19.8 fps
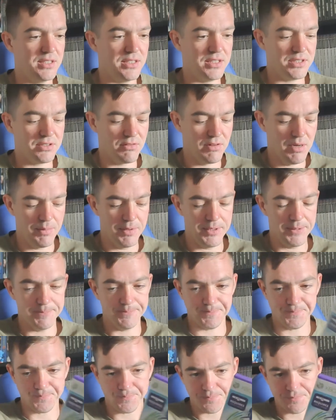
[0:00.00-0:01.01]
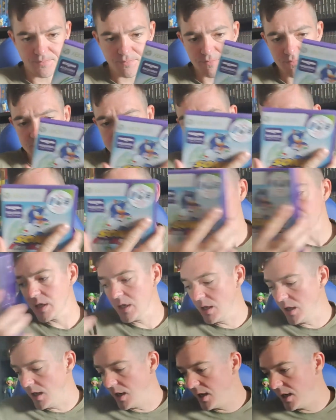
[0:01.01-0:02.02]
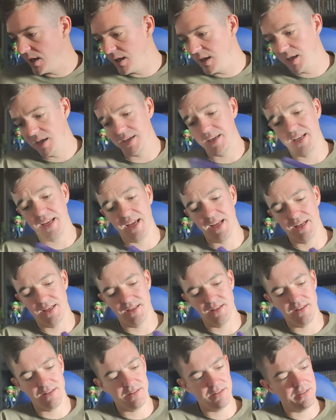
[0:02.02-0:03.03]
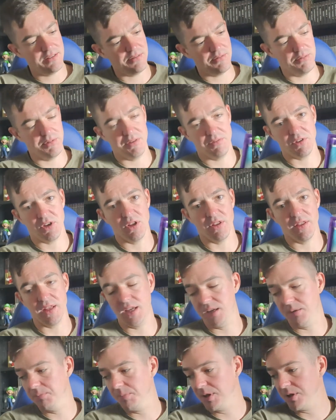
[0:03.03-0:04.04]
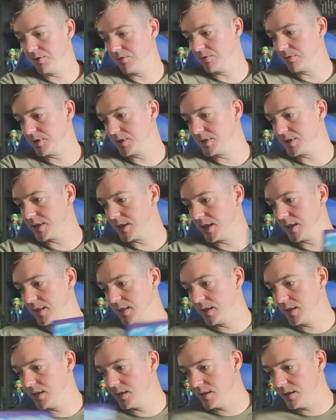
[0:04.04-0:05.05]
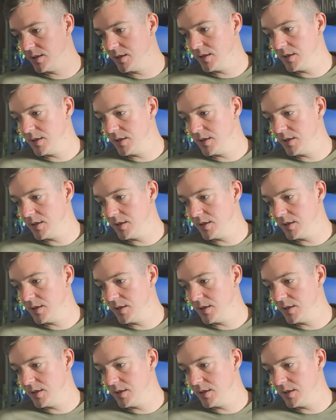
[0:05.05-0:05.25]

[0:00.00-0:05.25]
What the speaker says: Let's grab it. And again, we've got the manual inside there.